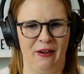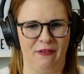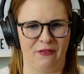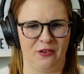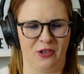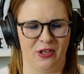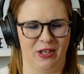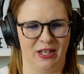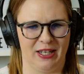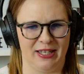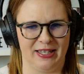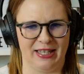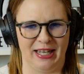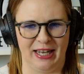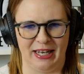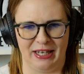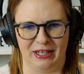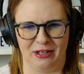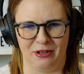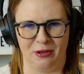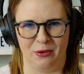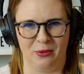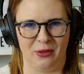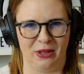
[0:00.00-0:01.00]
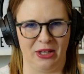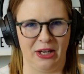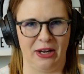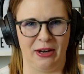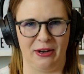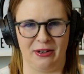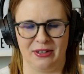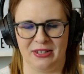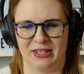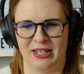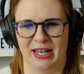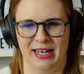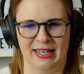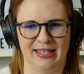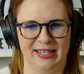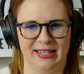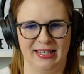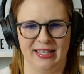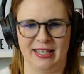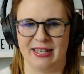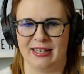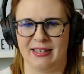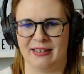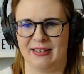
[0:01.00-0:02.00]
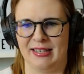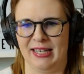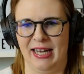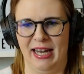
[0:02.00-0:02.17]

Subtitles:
after this like nuclear testing